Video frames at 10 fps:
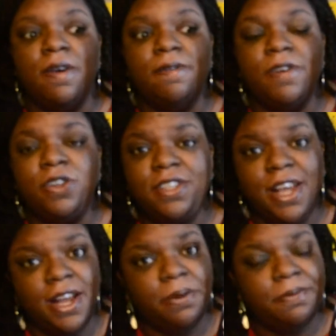First,
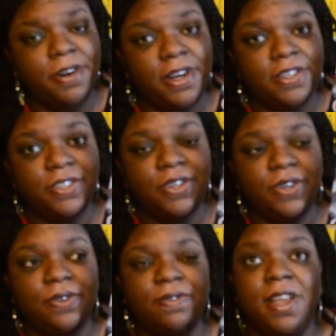Adam finds
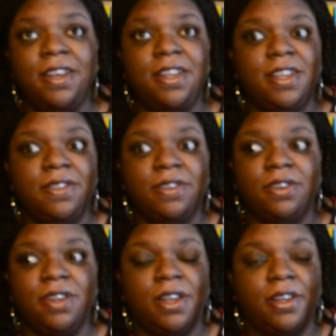her, then Ethan,
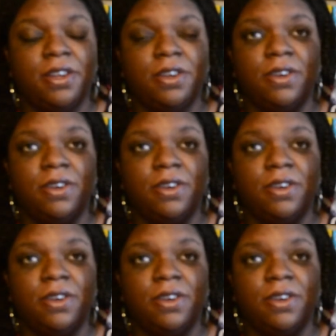like,